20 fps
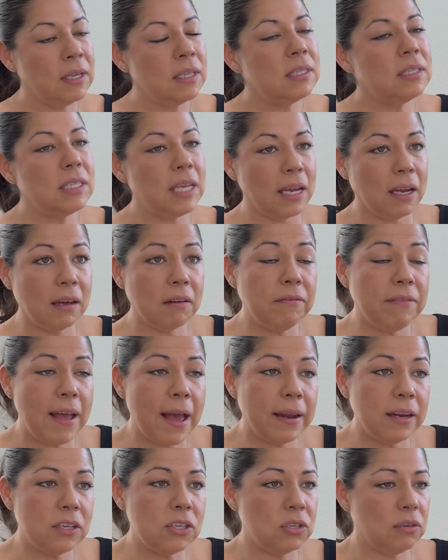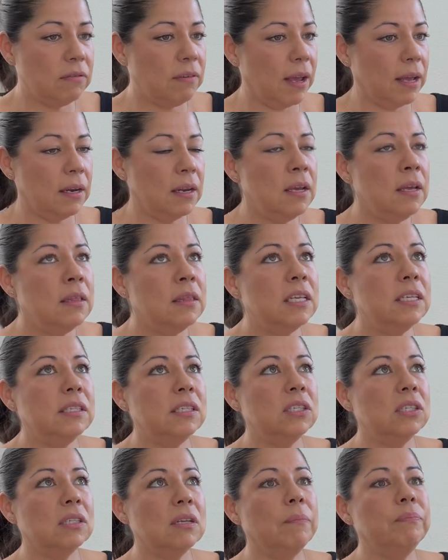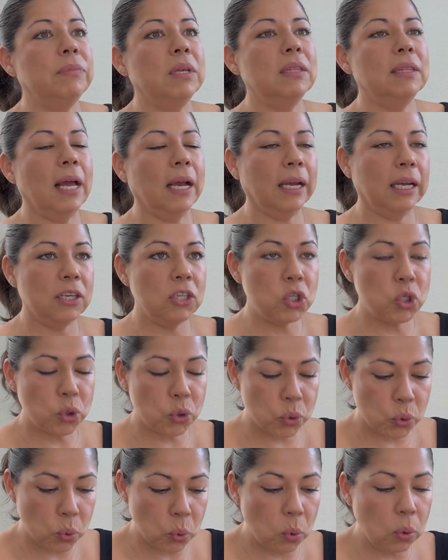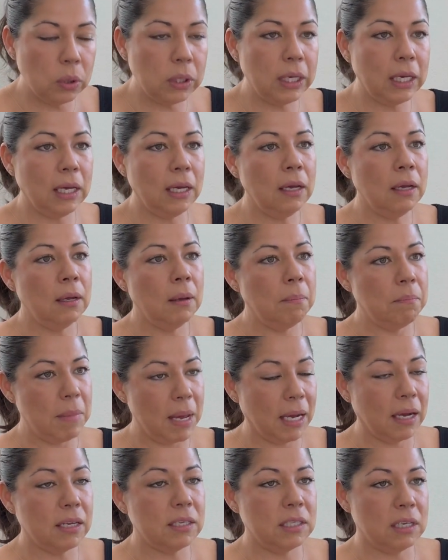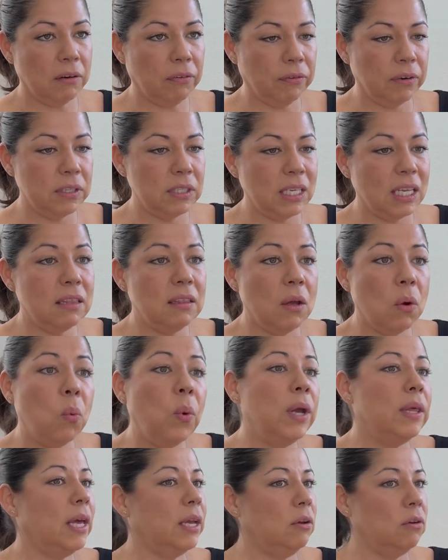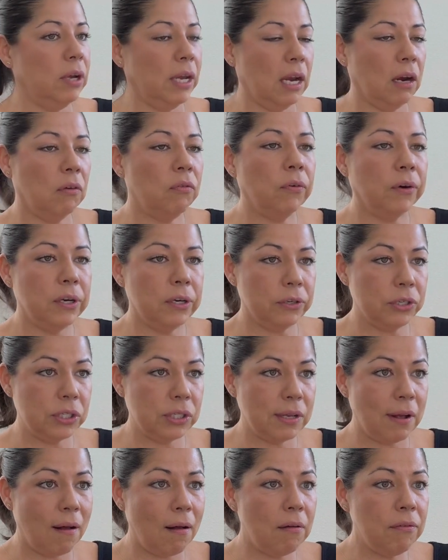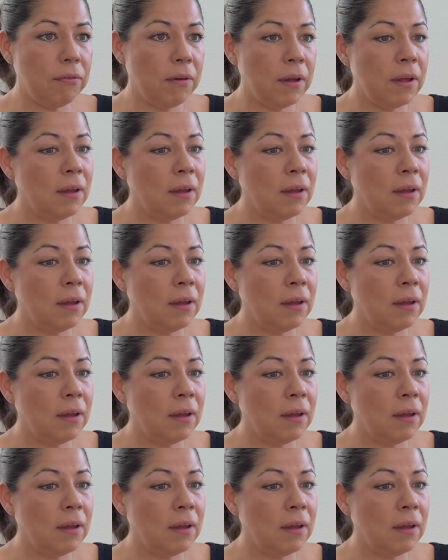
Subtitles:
Take advantage of it. This is something that can truly make a difference in the way that you care for yourself